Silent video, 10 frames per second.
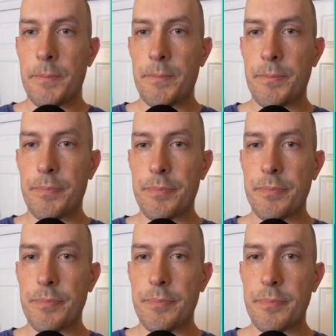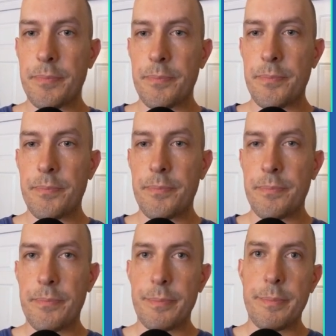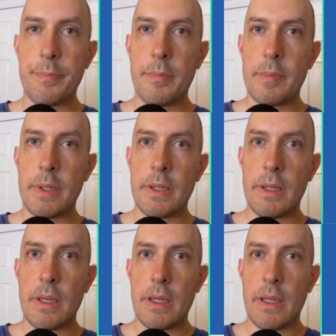No one is speaking in this clip.